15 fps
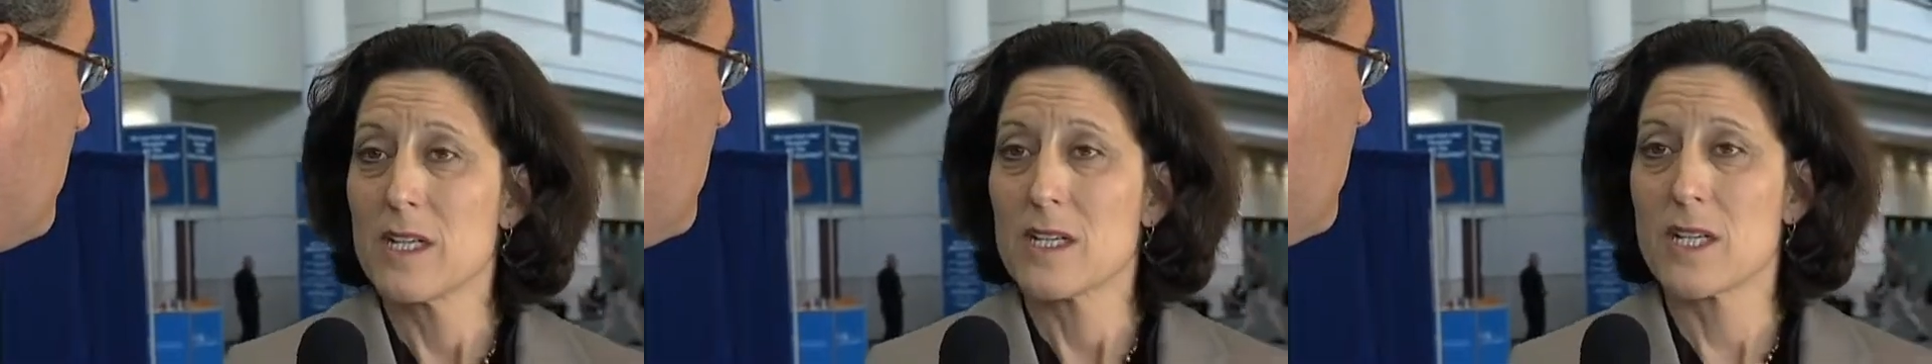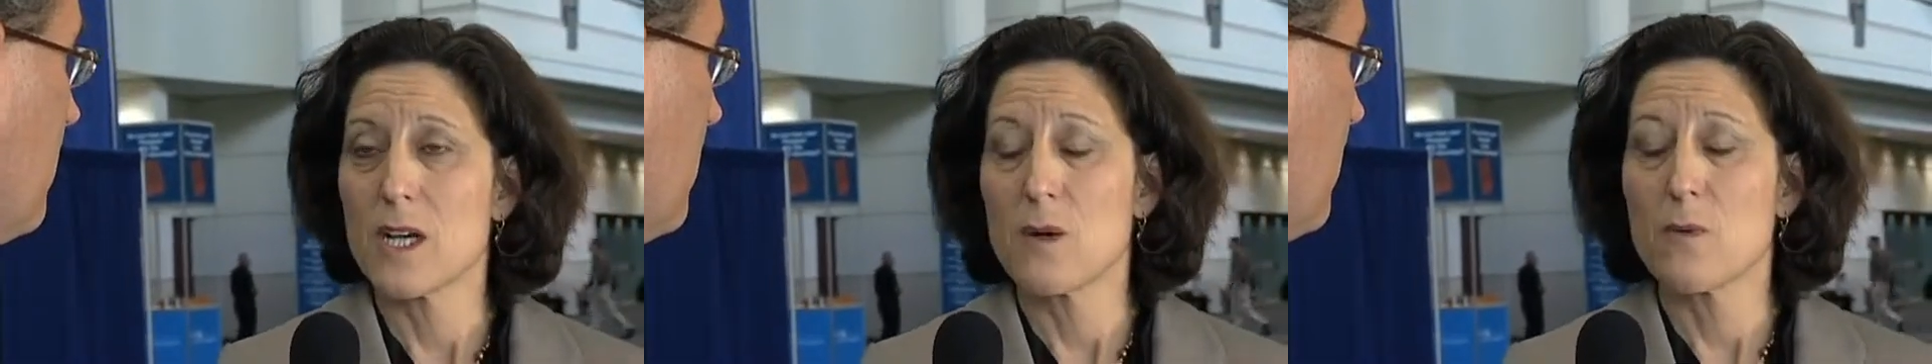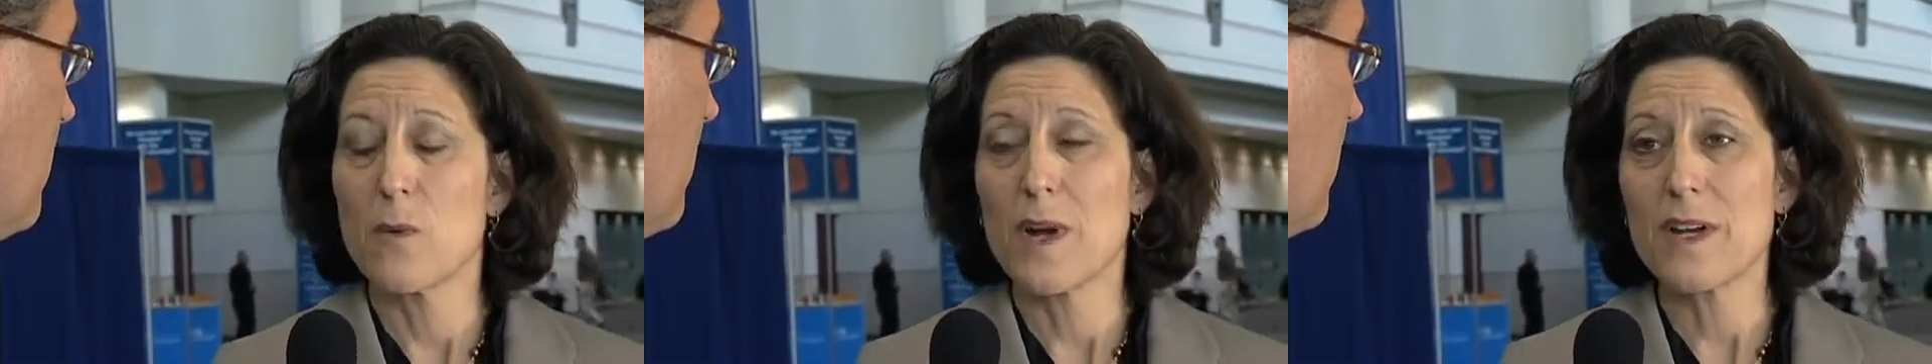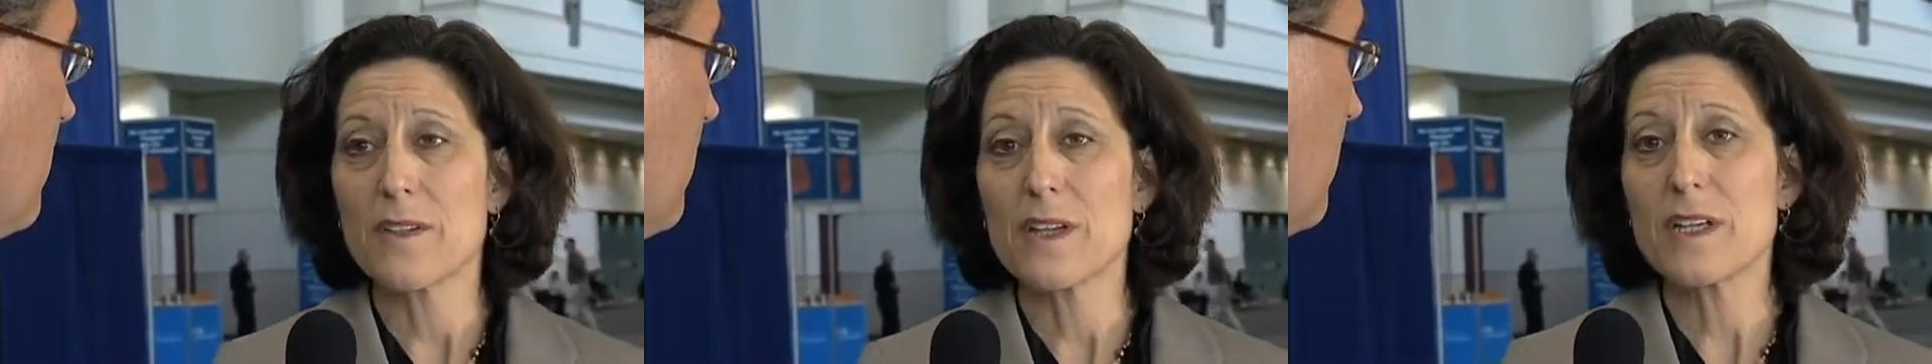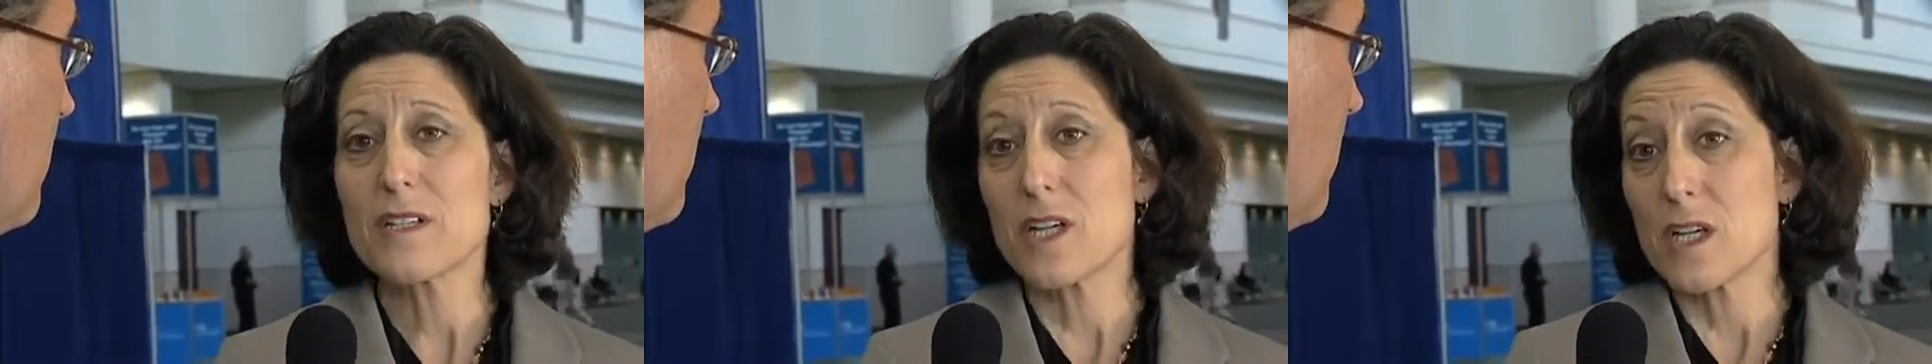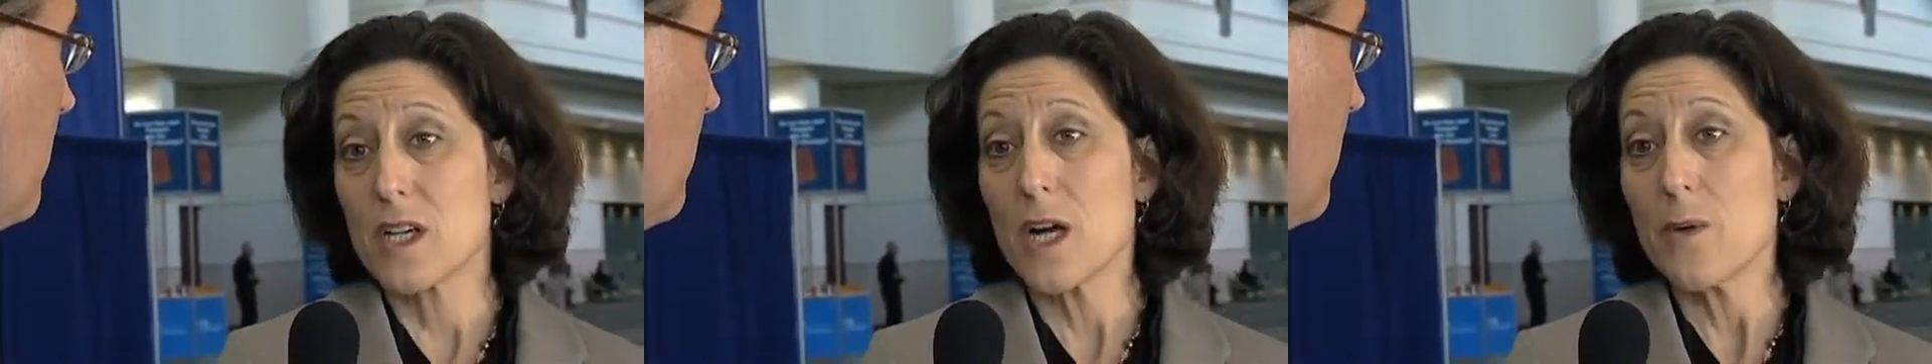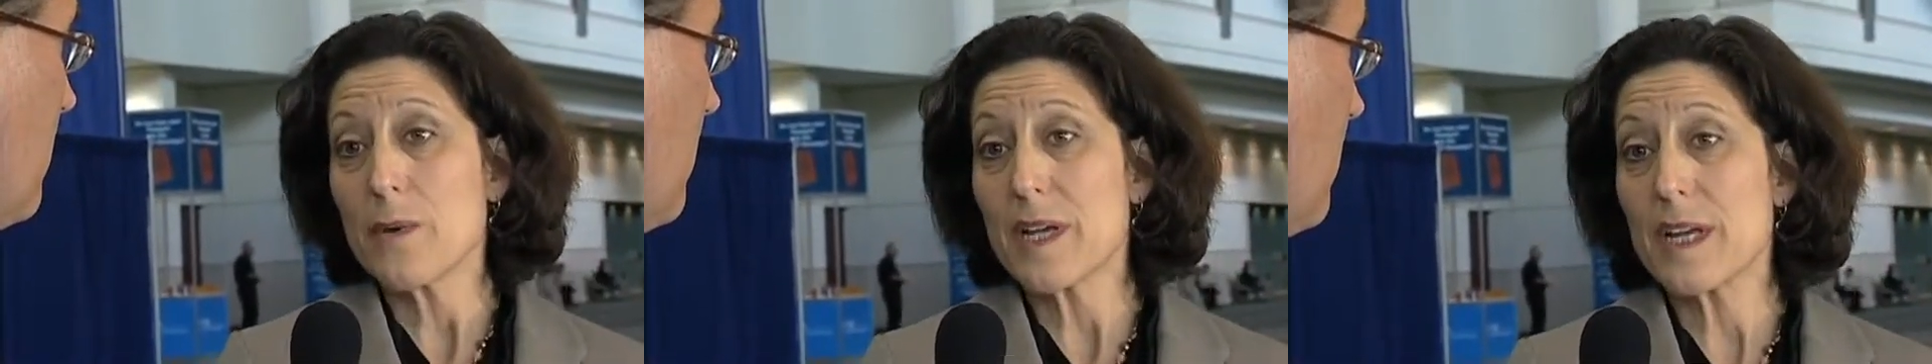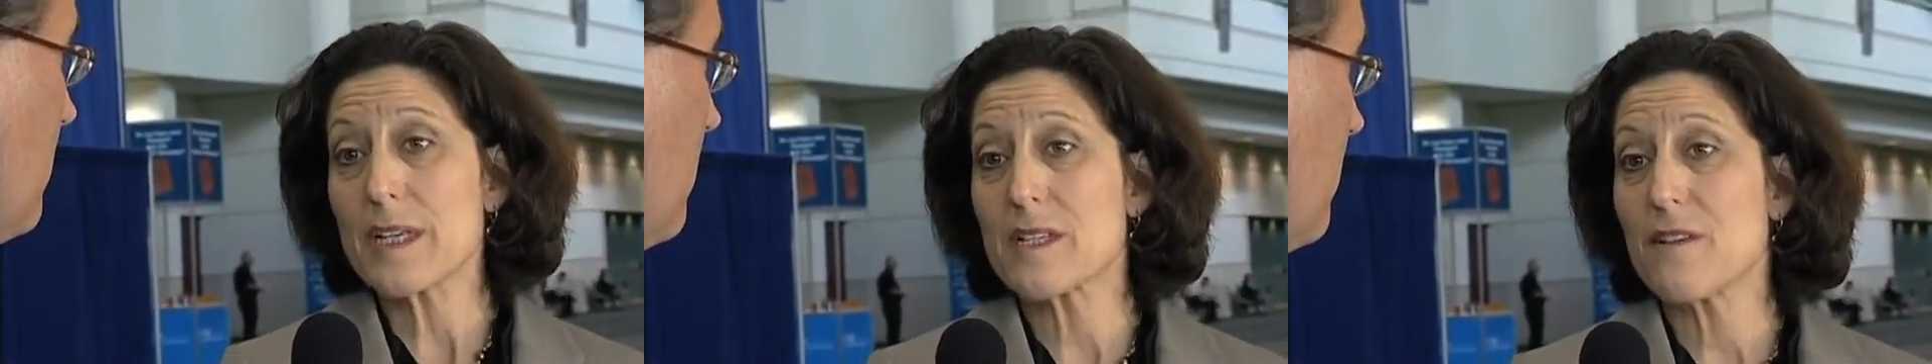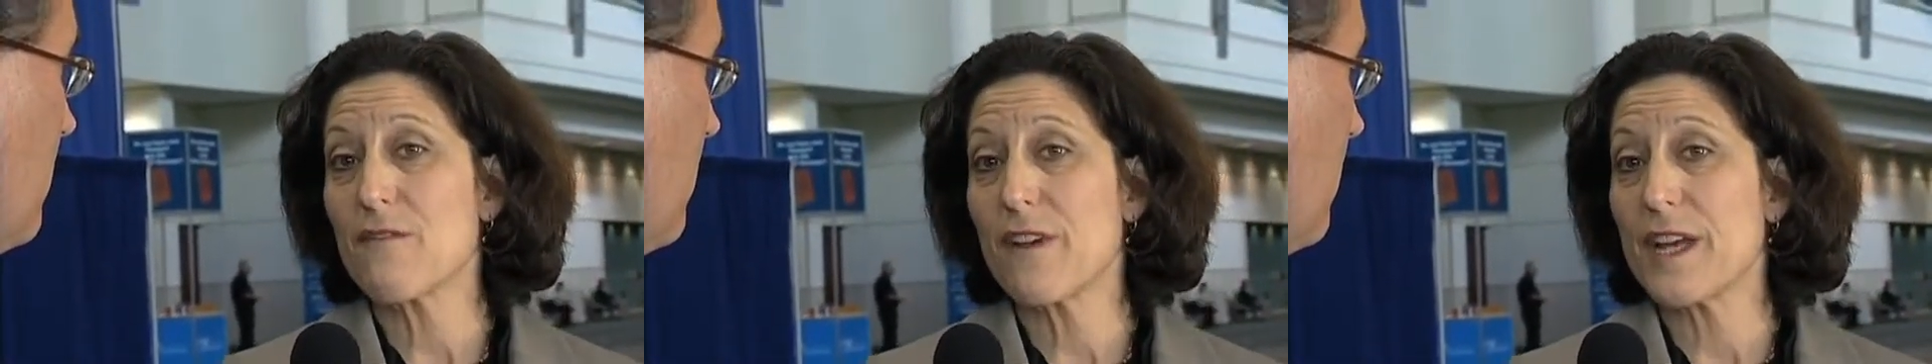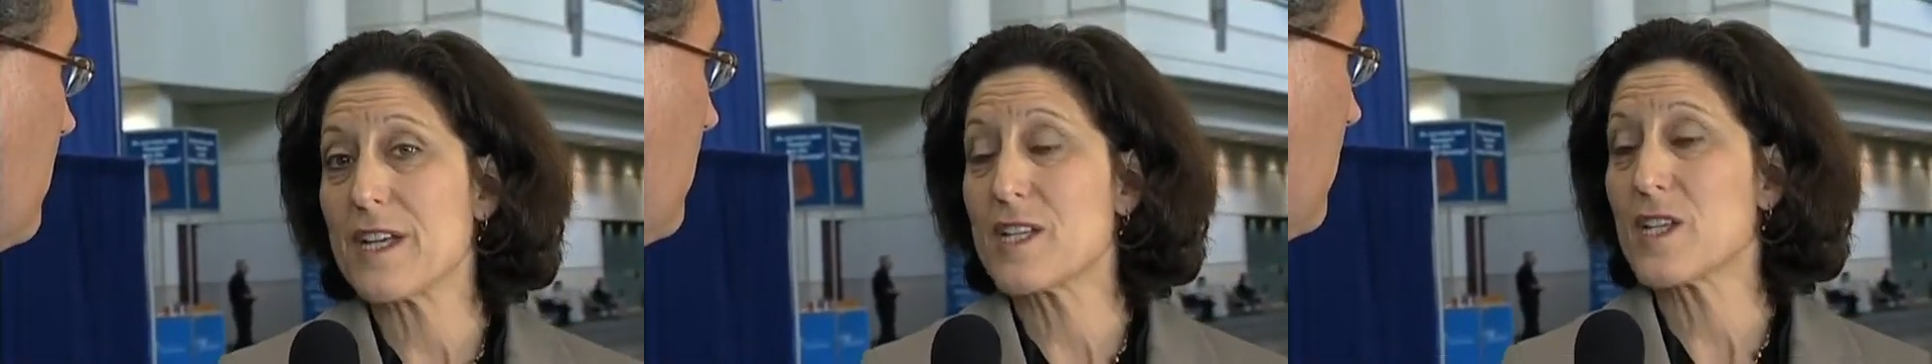So where things are going is a
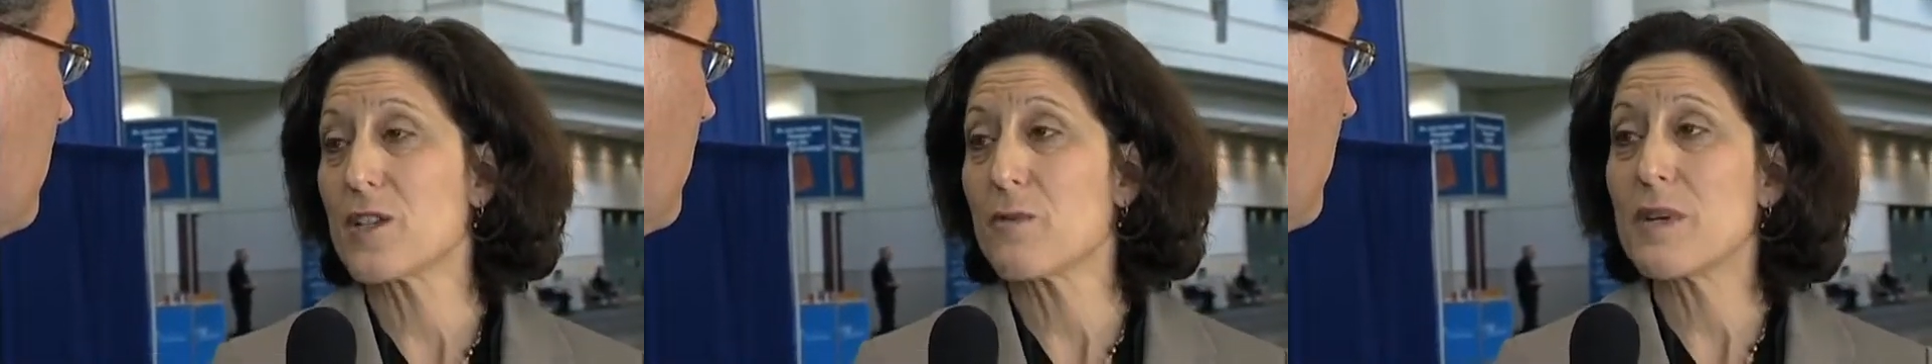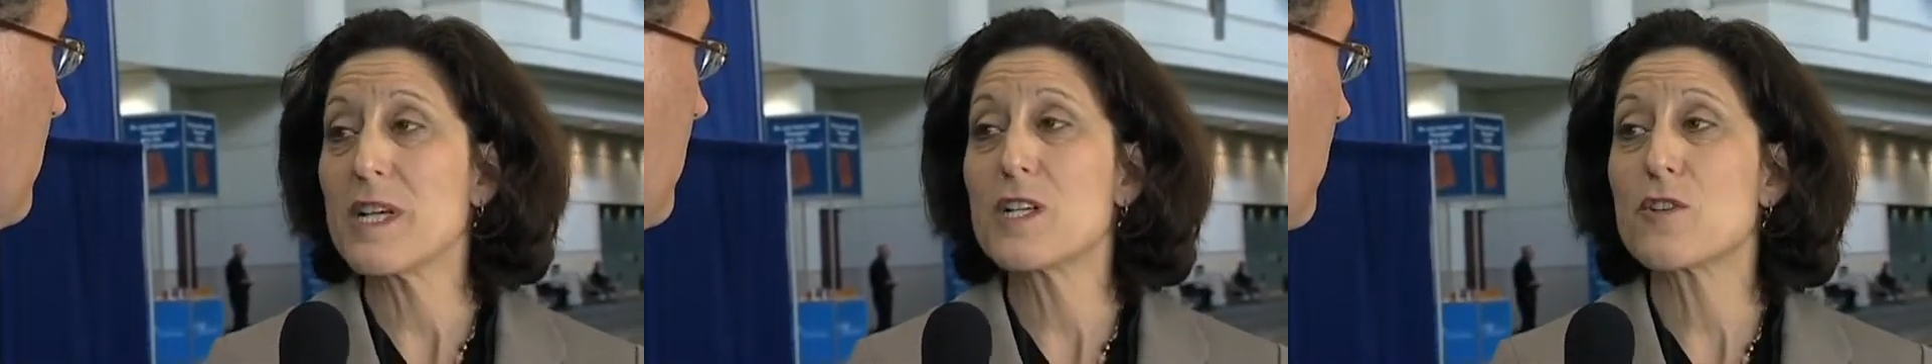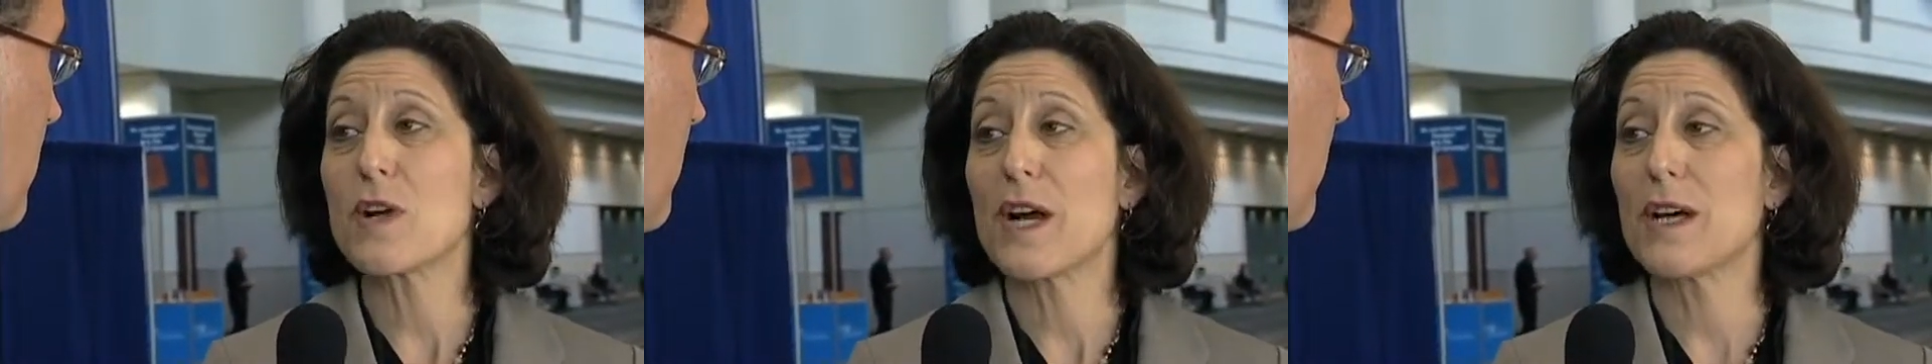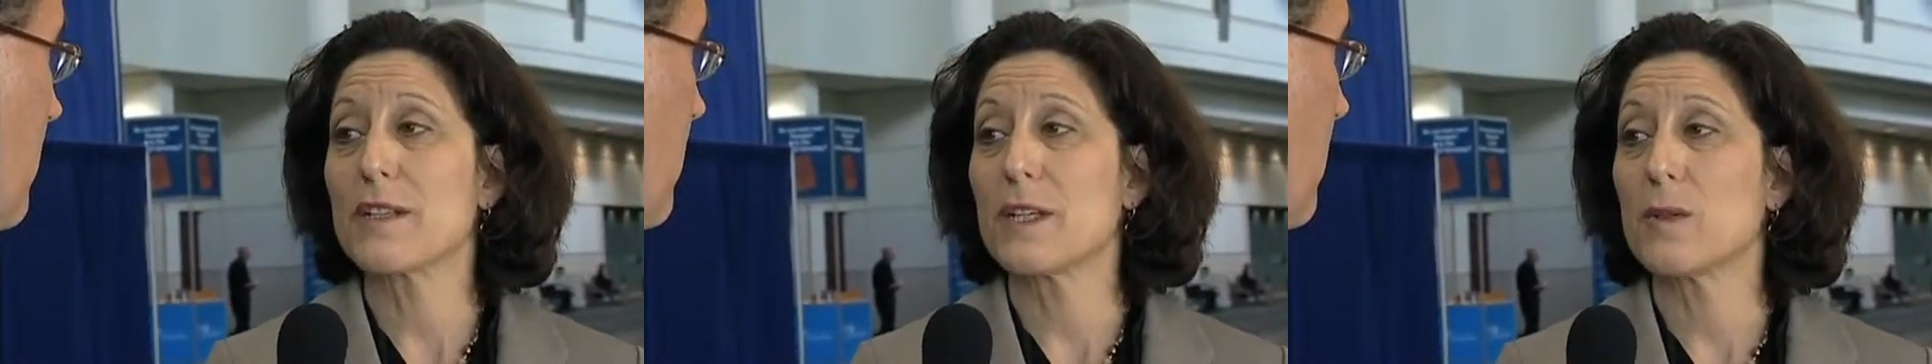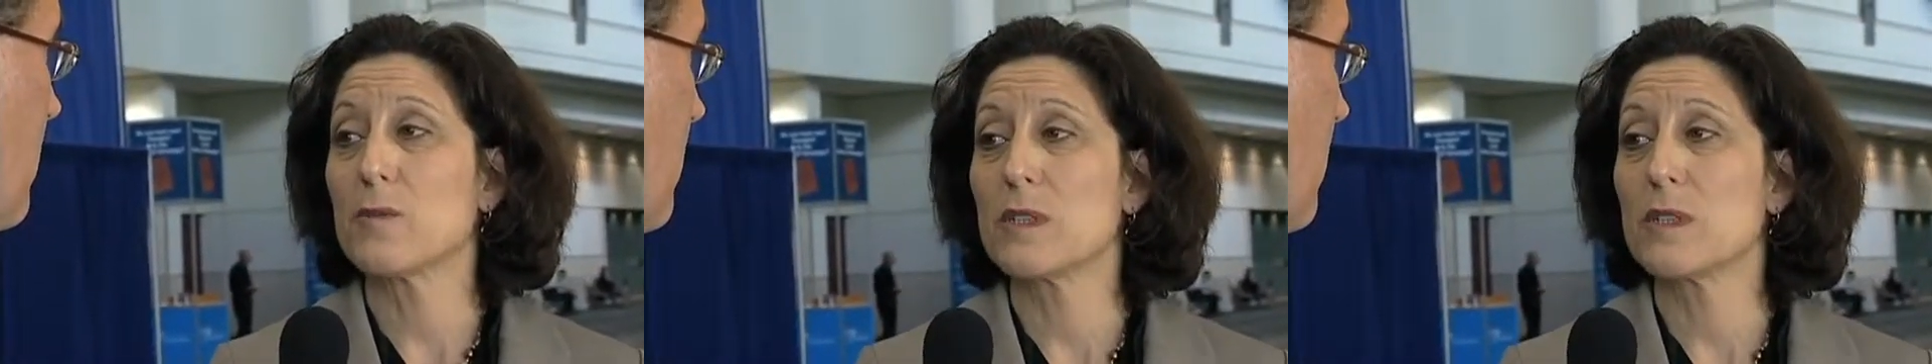phase 3 trial that